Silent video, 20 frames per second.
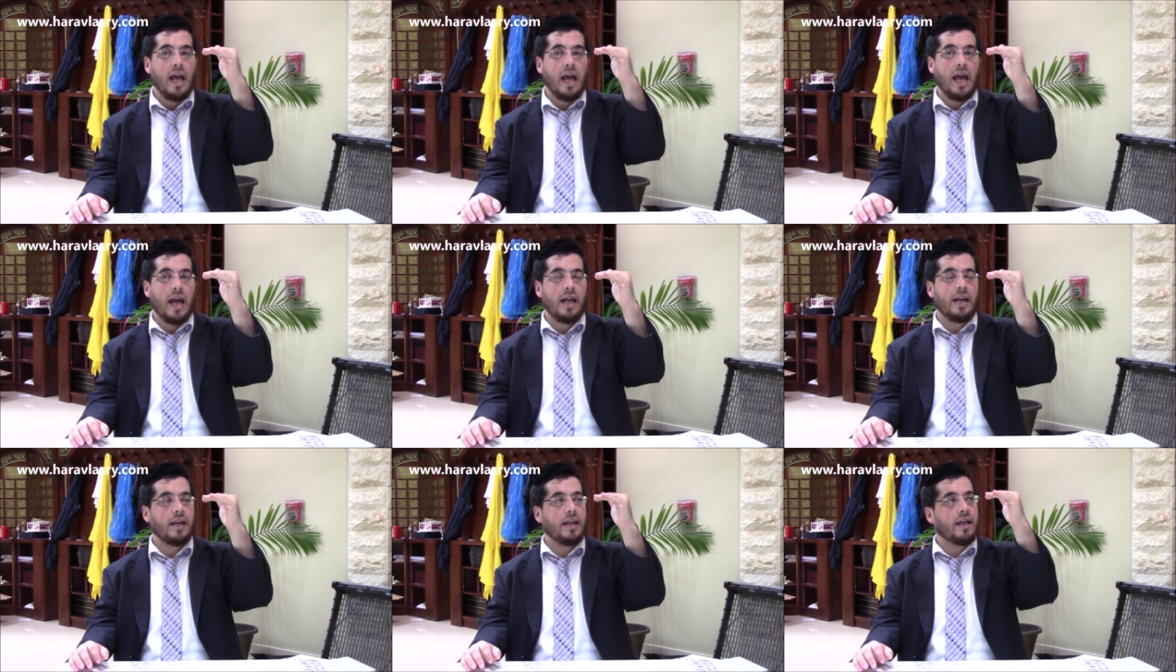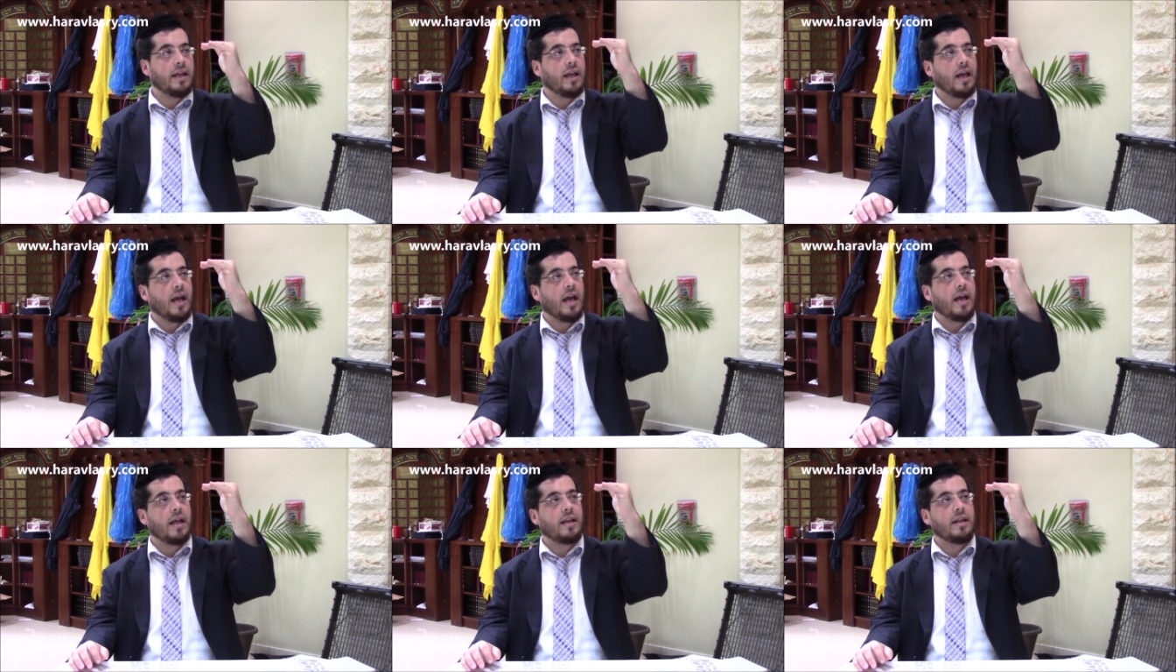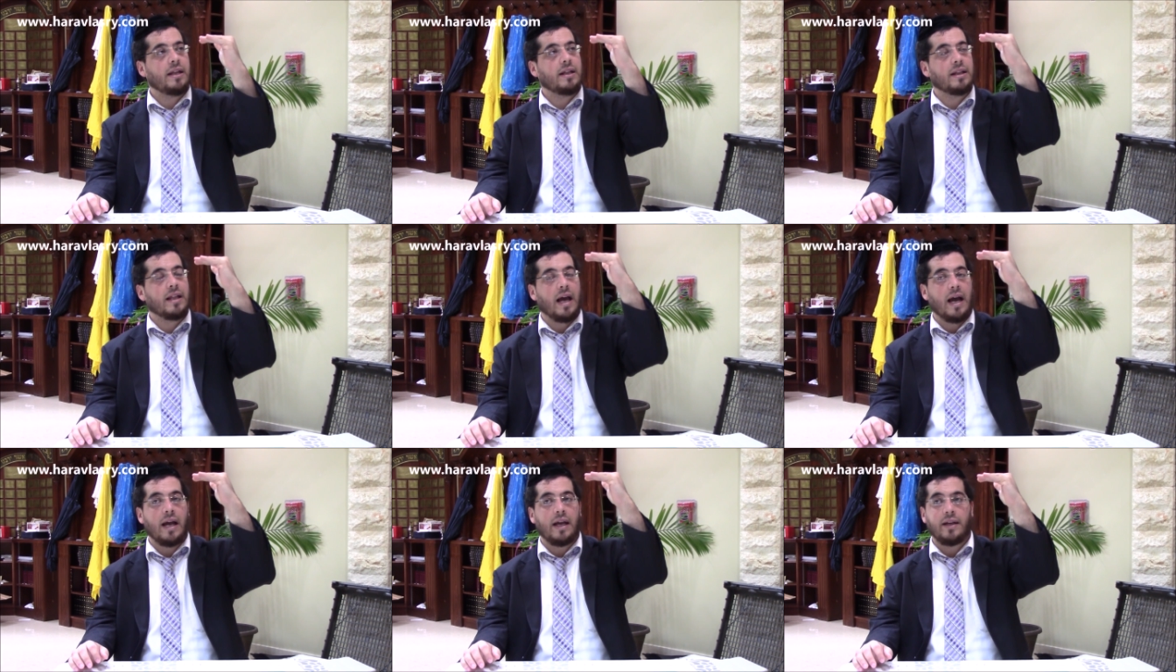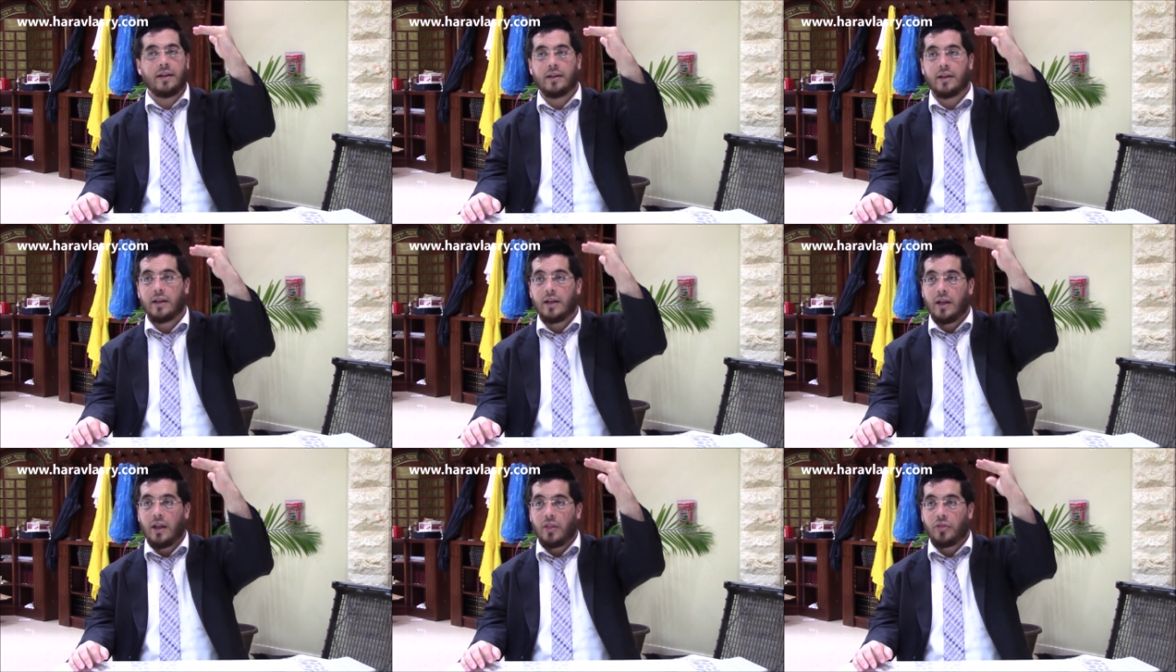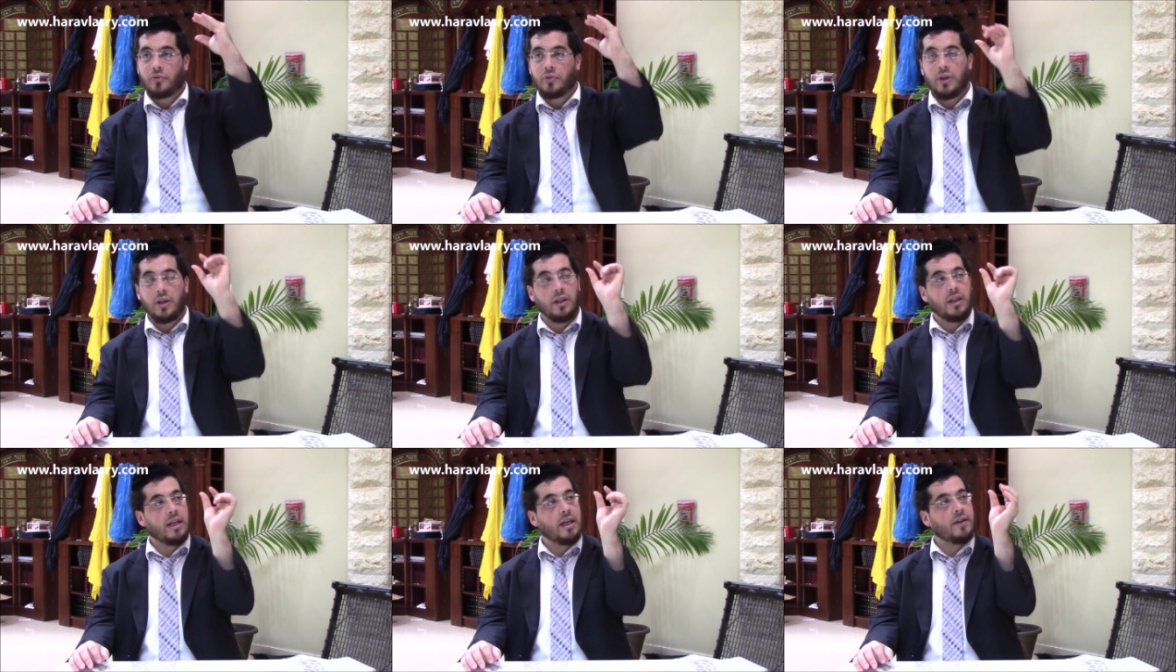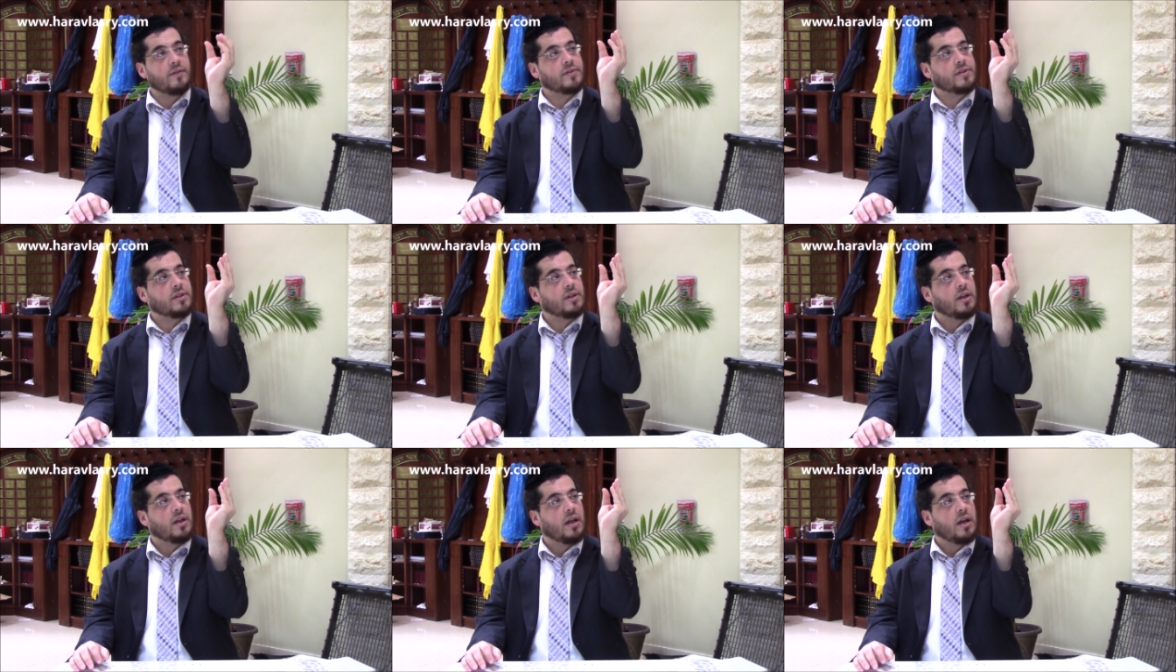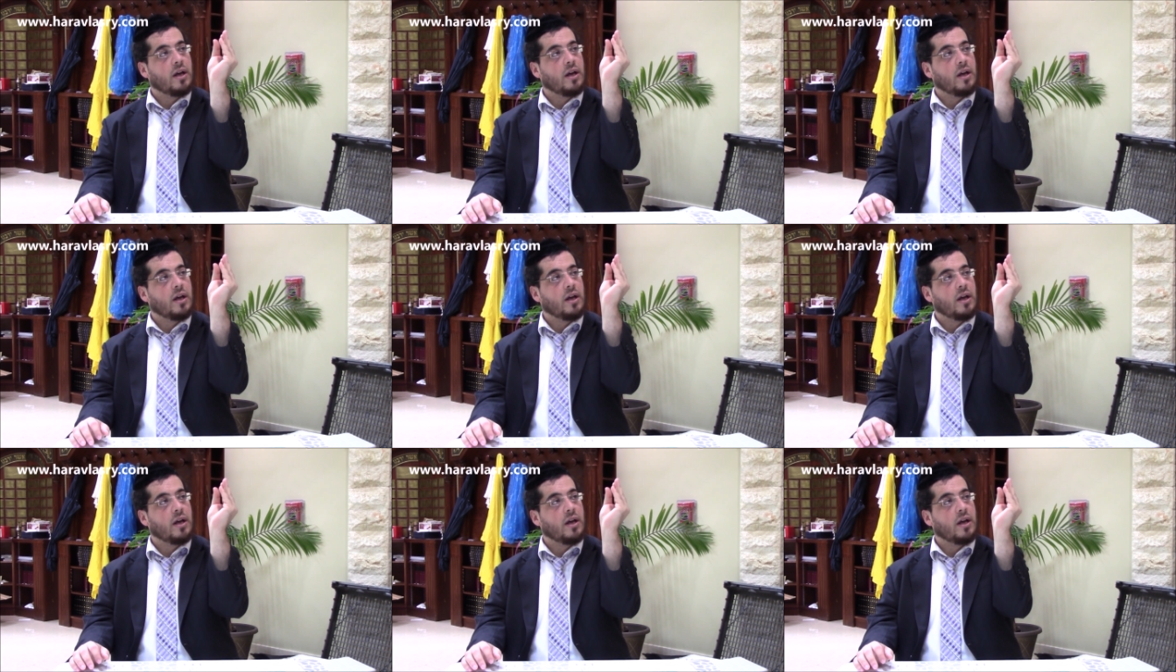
Any line. 3 leaves.